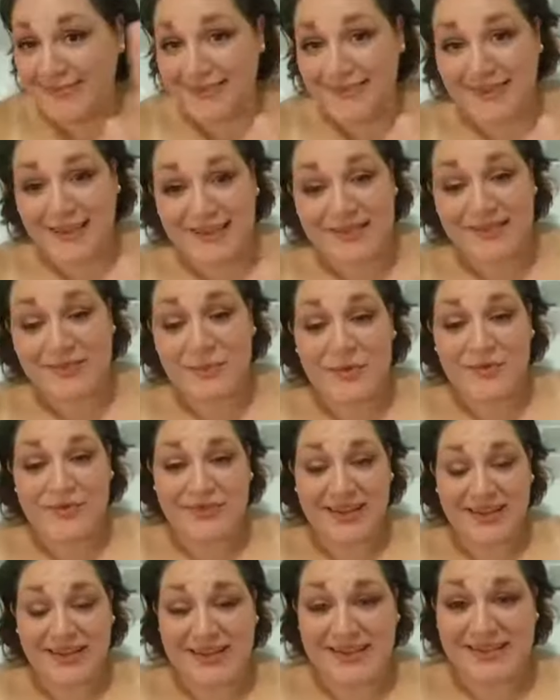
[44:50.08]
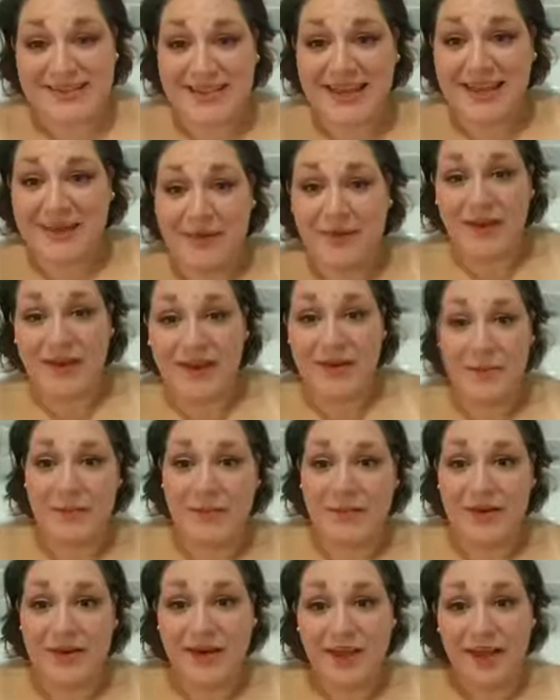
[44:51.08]
That's the most I can say.
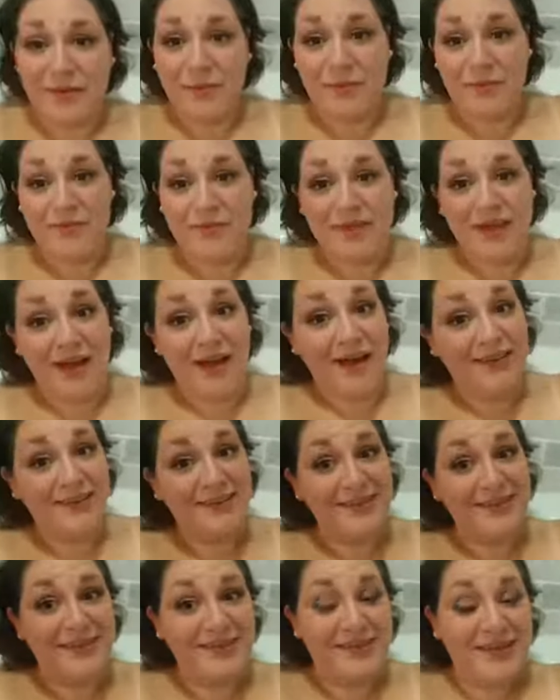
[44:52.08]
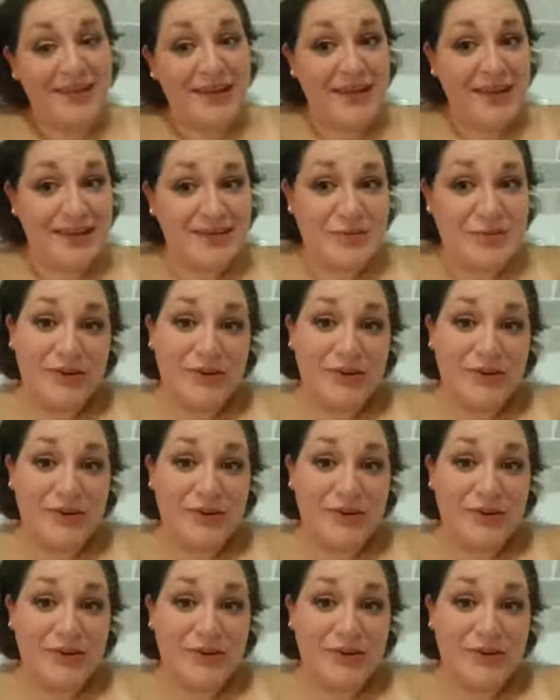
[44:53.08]
I'm not an expert